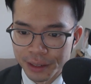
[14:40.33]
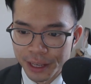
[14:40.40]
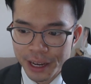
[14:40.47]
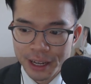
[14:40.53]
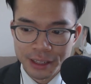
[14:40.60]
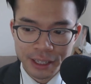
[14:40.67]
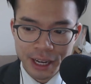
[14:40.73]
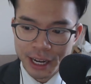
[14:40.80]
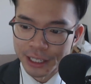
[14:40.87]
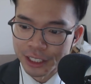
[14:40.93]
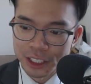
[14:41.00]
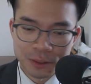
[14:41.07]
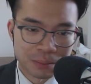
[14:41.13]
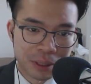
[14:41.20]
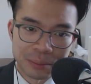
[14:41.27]
yeah, I
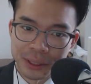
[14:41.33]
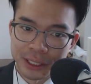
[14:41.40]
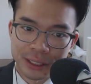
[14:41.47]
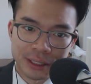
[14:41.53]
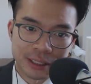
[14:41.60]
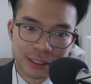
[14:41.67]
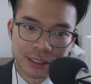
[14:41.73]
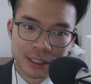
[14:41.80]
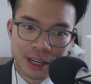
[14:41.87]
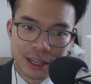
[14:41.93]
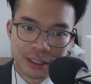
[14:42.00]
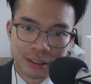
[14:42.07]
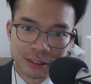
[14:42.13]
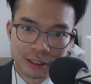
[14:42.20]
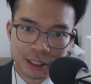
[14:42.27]
just mimic the
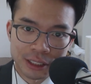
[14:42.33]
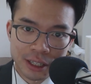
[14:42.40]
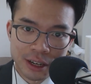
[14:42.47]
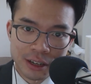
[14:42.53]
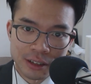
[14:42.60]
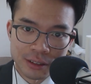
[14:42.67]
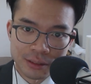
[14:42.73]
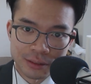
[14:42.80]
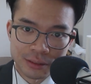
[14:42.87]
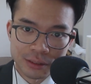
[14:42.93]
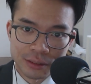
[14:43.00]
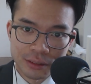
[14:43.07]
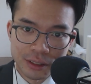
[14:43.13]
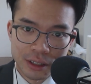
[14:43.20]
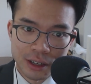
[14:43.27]
styles of
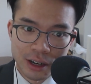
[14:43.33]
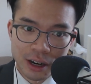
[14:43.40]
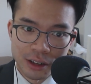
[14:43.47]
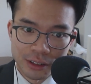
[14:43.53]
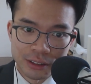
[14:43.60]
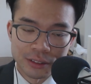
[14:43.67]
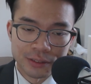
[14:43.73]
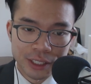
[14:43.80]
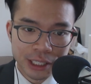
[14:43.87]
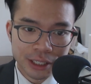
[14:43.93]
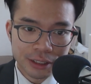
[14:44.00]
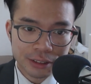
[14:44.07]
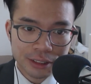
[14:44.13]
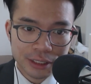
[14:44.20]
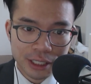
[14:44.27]
other
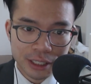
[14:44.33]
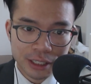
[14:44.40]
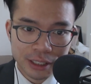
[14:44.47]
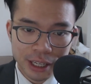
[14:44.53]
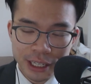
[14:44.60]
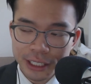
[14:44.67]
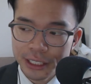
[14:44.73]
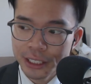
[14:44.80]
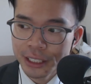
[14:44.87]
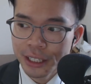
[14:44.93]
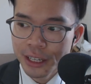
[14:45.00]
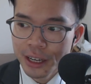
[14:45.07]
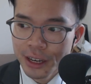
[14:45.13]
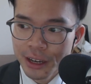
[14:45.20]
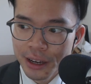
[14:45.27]
videos that I like,
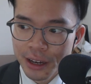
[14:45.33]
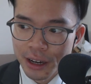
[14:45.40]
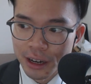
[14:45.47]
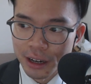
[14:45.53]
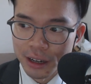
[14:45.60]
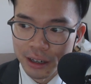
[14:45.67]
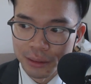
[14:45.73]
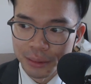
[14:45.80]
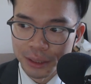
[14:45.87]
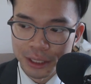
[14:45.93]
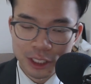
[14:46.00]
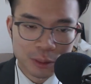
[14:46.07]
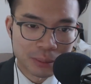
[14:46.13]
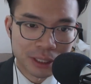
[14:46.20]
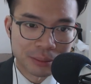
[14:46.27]
and
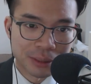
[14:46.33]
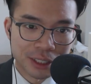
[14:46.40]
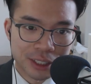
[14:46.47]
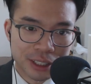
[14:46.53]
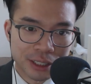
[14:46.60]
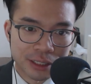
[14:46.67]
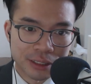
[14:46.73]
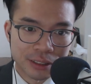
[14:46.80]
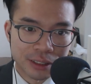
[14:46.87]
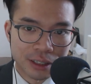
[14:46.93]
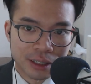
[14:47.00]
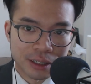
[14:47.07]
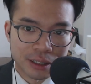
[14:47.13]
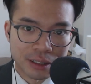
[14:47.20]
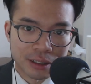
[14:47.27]
that's pretty much it.
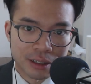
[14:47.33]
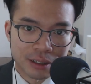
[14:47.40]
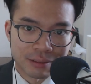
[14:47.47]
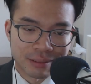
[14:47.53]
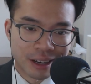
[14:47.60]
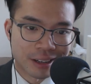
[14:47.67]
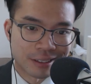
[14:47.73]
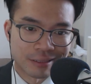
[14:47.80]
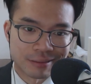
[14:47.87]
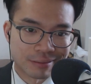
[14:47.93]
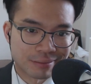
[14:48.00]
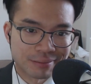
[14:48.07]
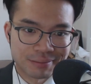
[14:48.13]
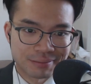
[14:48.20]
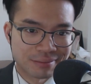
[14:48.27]
I
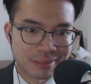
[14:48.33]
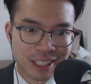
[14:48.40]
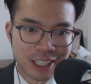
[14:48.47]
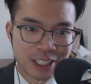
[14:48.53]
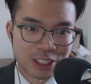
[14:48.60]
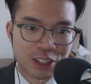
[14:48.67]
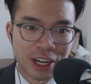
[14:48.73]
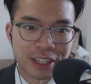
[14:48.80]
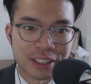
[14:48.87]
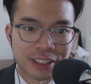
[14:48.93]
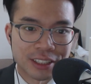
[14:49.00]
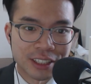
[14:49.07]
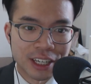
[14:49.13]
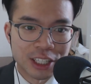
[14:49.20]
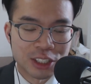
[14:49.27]
try
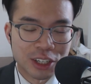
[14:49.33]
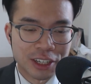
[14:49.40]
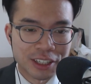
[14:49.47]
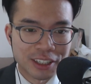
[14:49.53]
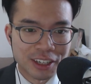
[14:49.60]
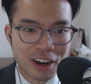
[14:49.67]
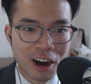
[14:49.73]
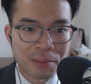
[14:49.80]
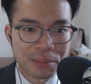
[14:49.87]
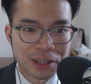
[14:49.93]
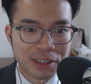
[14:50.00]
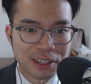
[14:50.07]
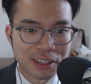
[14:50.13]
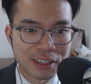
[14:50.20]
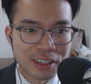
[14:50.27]
to
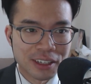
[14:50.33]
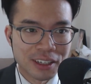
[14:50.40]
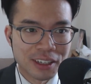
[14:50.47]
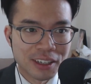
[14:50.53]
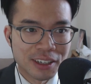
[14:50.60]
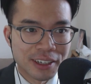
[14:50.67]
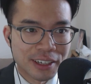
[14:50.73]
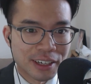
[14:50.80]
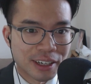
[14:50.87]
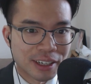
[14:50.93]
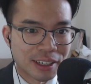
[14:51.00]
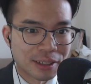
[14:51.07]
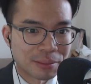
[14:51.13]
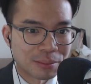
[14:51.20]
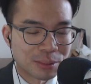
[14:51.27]
copy
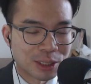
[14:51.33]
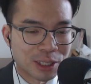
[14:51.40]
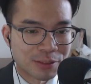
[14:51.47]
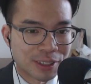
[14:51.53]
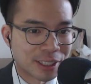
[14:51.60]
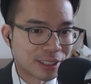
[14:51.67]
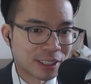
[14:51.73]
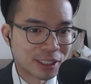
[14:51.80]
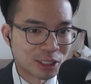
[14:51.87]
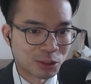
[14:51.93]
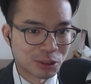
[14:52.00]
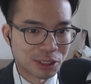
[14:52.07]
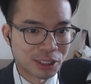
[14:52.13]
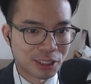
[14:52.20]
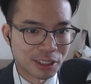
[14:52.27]
stuff that I think
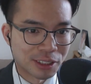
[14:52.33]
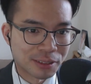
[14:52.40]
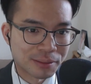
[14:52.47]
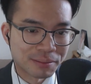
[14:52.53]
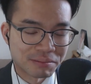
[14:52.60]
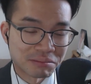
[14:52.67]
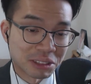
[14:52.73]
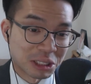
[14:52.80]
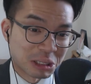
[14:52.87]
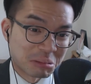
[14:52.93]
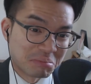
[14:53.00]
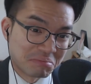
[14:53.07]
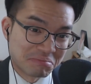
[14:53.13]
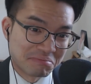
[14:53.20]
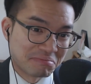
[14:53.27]
is really good. And
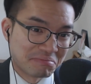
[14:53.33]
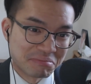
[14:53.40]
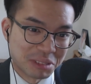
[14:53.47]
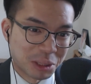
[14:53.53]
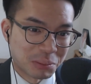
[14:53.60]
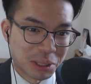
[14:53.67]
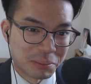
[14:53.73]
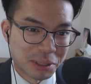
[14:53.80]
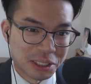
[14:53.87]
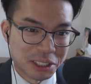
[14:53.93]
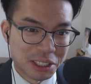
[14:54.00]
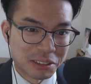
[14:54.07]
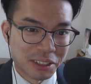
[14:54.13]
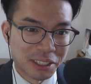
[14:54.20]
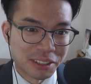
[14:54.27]
that's pretty
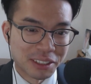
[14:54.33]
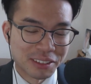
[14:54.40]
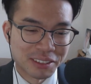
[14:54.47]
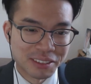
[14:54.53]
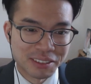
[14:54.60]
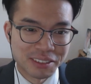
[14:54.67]
much it, right?